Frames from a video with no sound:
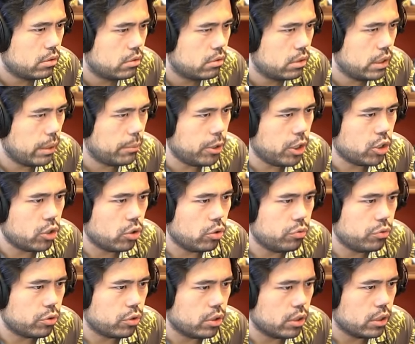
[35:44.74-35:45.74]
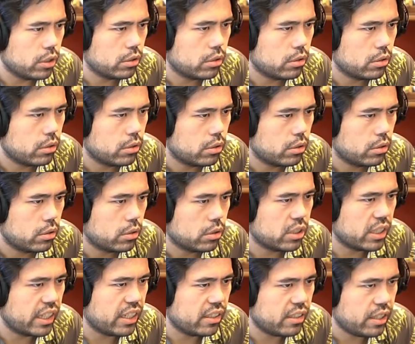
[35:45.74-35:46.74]
Yeah, I'm gonna go for it so
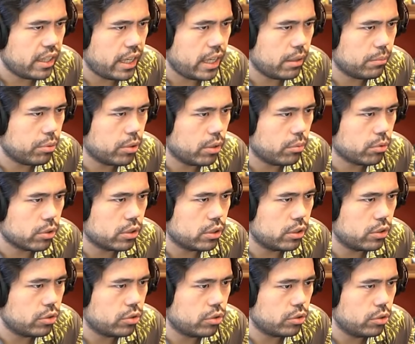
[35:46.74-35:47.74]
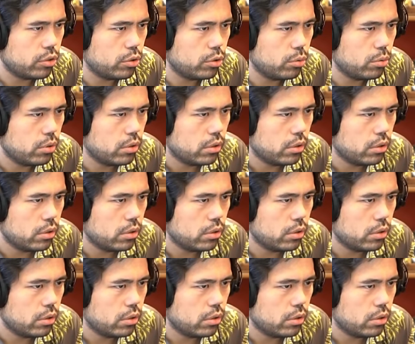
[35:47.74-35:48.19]
I can take and play rook d2